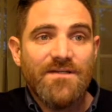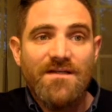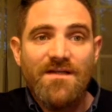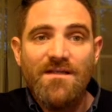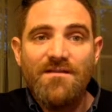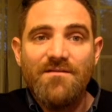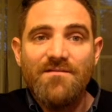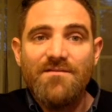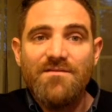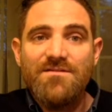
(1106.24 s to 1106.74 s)

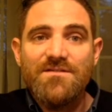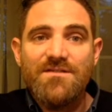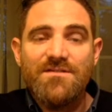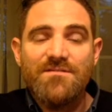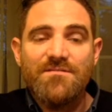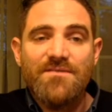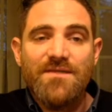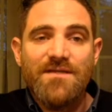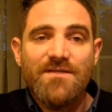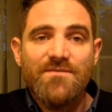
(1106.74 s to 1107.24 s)
a
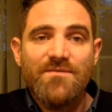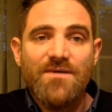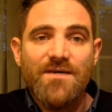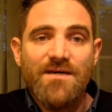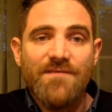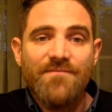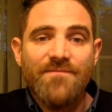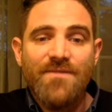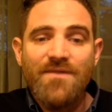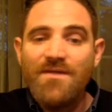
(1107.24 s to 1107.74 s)
system like
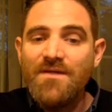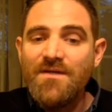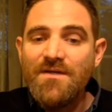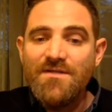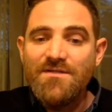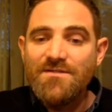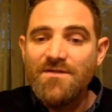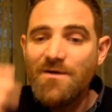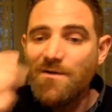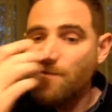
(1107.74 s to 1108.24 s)
Twine.
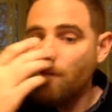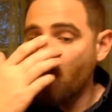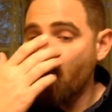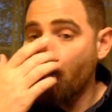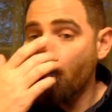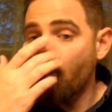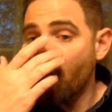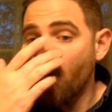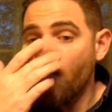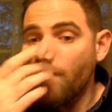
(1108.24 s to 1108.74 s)
So
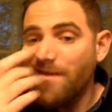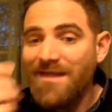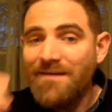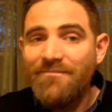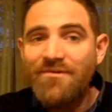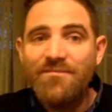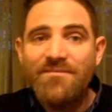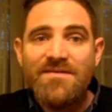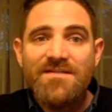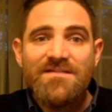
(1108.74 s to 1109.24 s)
how might we
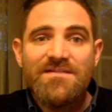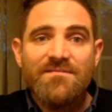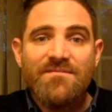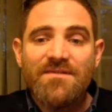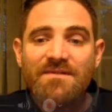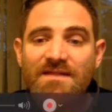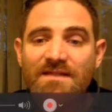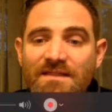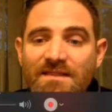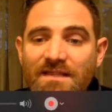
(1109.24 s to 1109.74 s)
implement
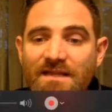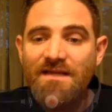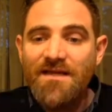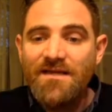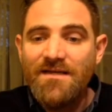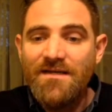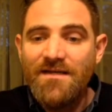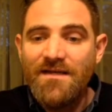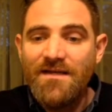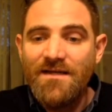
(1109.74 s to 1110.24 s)
something like
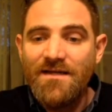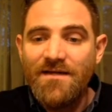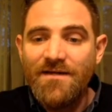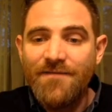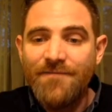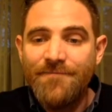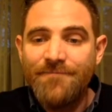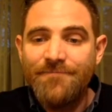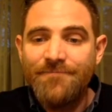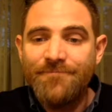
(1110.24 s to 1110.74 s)
that
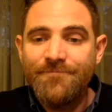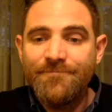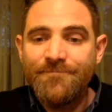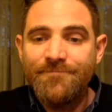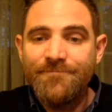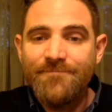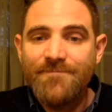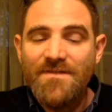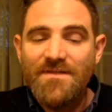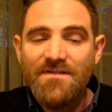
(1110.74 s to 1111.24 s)

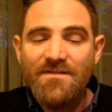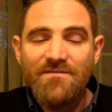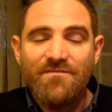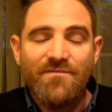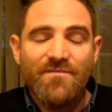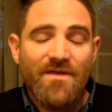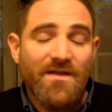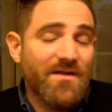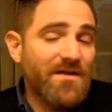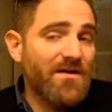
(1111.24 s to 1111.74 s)

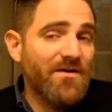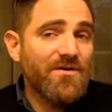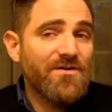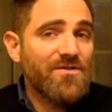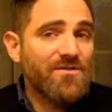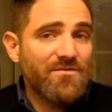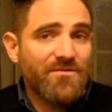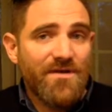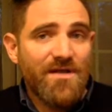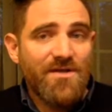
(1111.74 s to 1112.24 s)
in
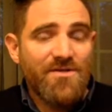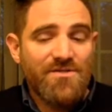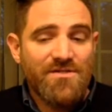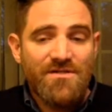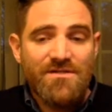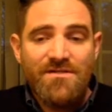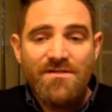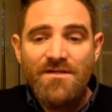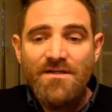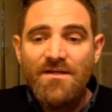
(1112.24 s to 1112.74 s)
character creation?